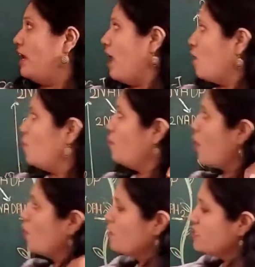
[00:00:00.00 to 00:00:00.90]
Now
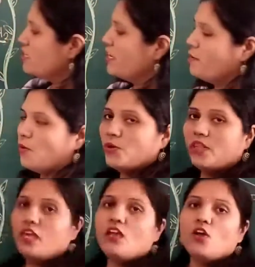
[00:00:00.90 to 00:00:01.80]
we are going to study
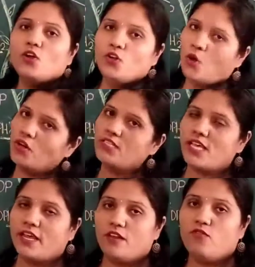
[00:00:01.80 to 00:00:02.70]
about the
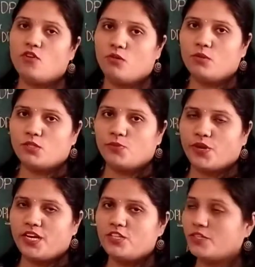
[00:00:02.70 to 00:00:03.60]
non-cyclic
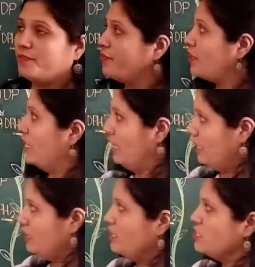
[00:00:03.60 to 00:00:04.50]
photophosphorylation.
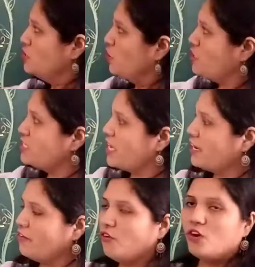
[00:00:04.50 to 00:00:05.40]
In this
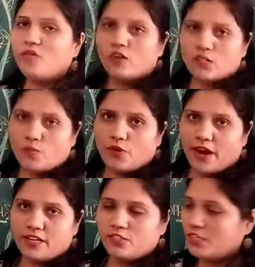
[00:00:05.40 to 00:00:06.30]
non-cyclic
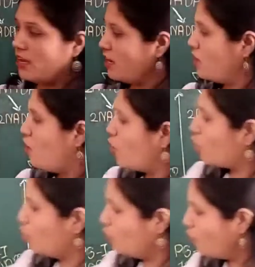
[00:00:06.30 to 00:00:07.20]
photophosphorylation,
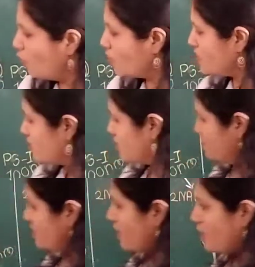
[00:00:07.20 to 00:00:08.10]
two
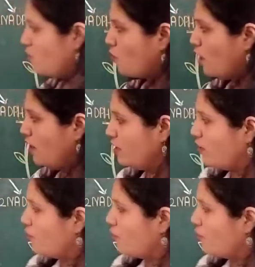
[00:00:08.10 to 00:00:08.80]
photosystems are involved.